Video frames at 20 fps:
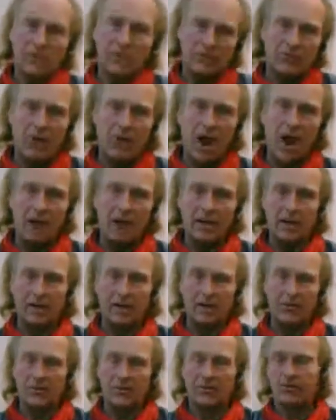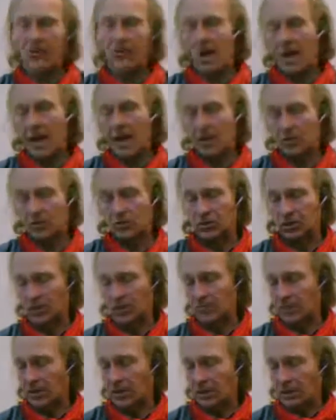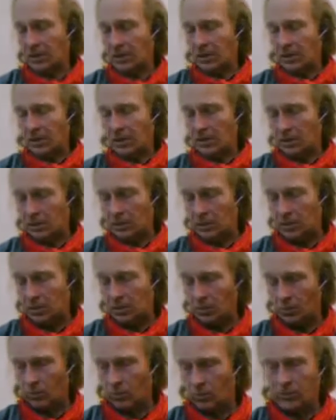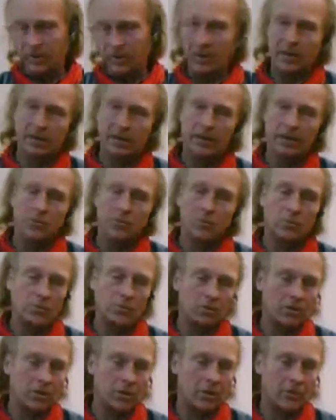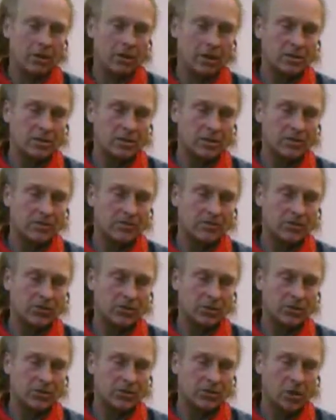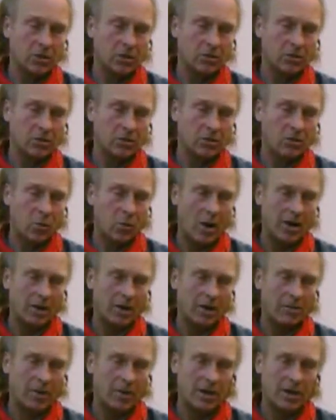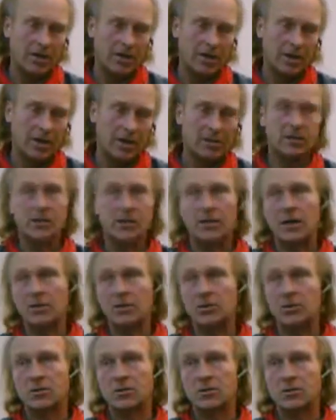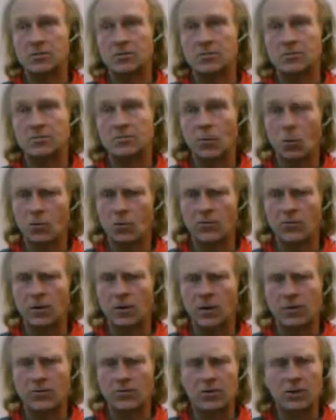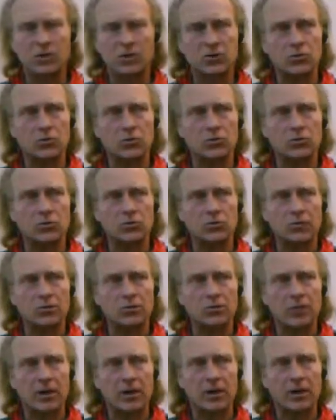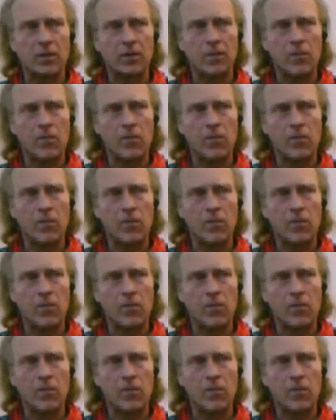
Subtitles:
Fry, Elizabeth Fry, actually, particularly was known as a very strong Quaker back in the 1800s. Bourneville, I'm pretty sure, too, was Quaker.